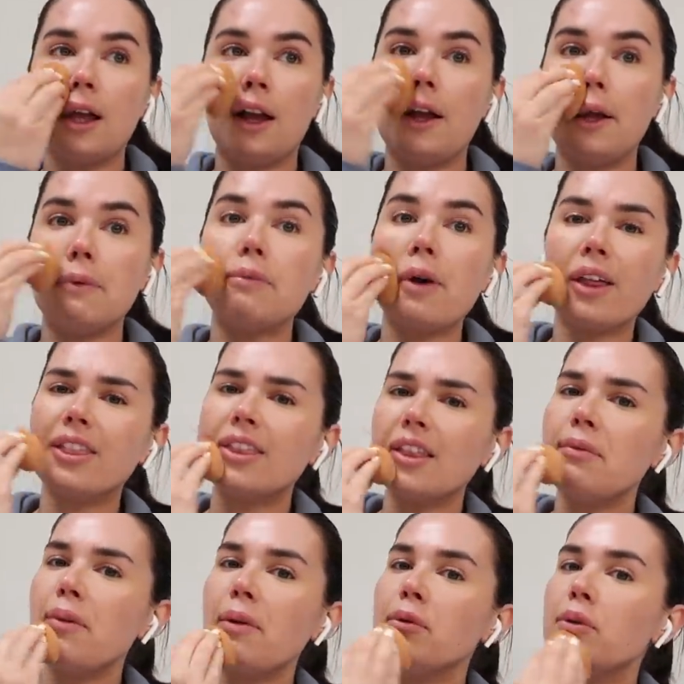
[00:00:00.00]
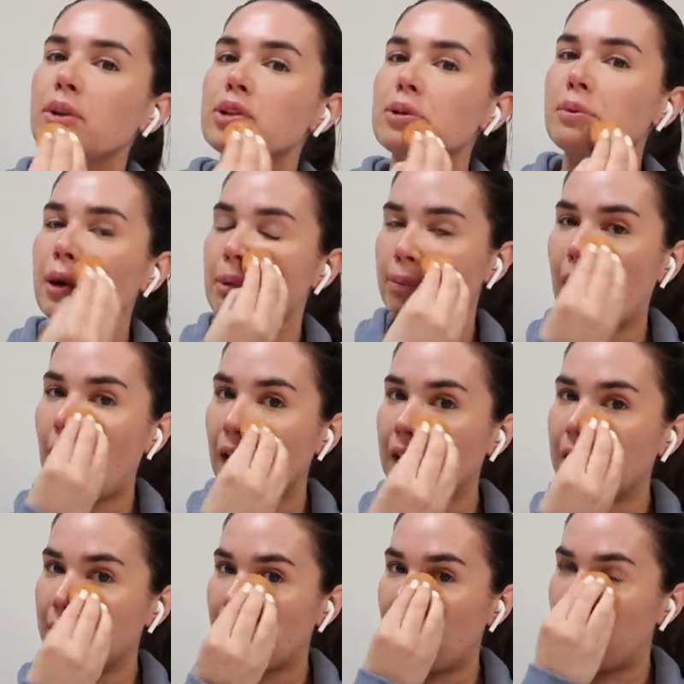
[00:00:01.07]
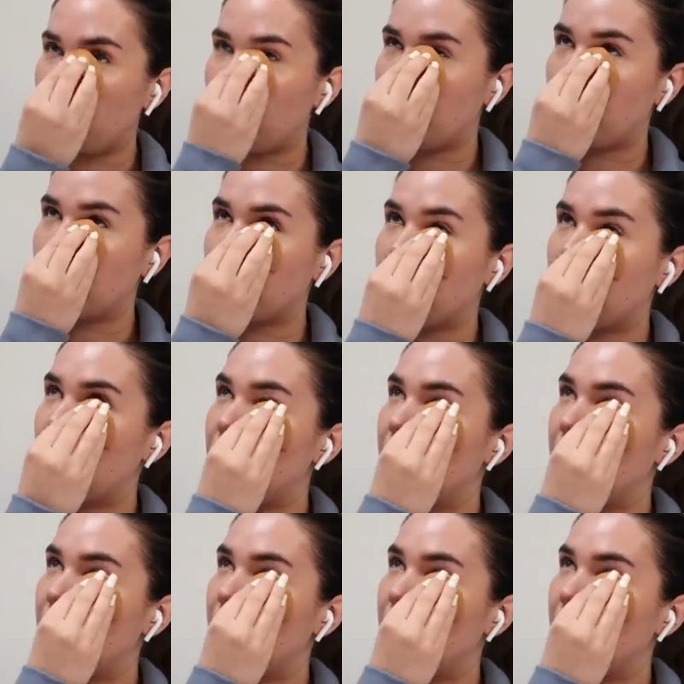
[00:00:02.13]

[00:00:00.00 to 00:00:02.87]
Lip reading: But I think there might be one tomorrow, but I'll email him and I'm gonna